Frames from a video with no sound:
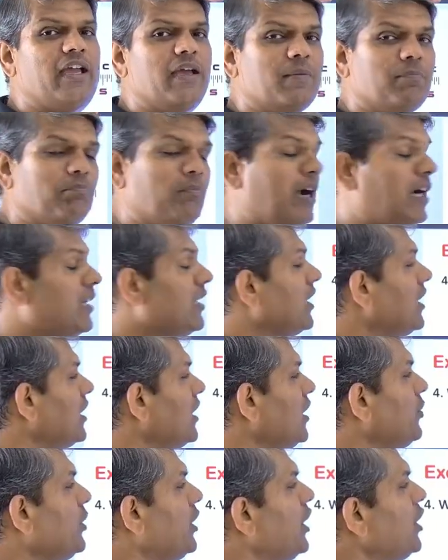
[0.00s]
but
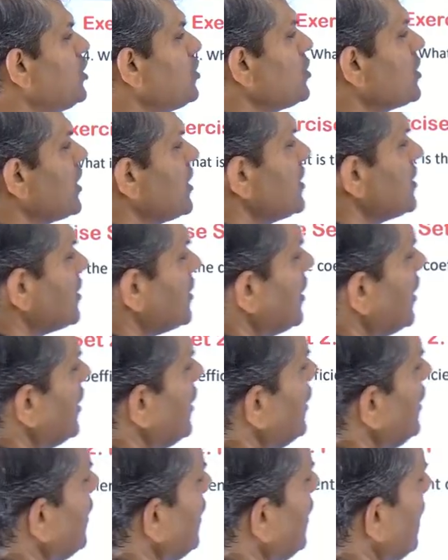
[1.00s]
you need to consider
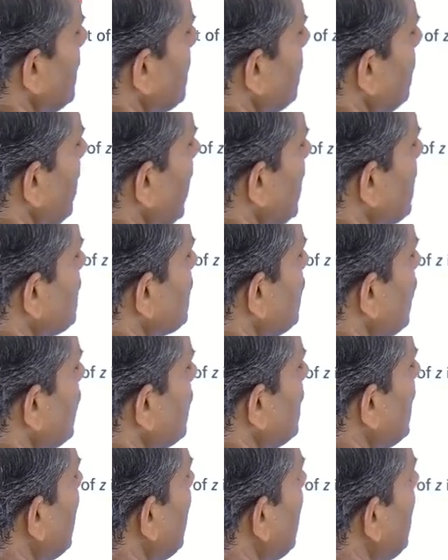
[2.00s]
it based on
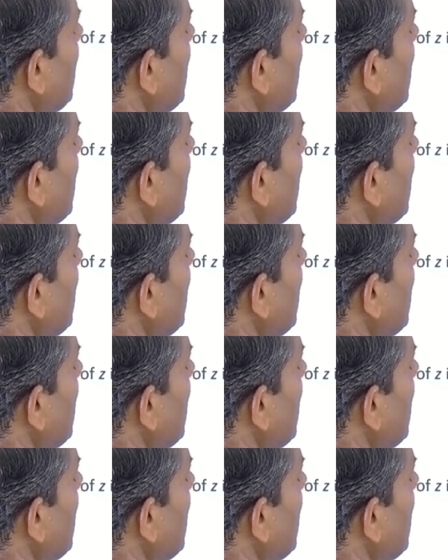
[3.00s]
the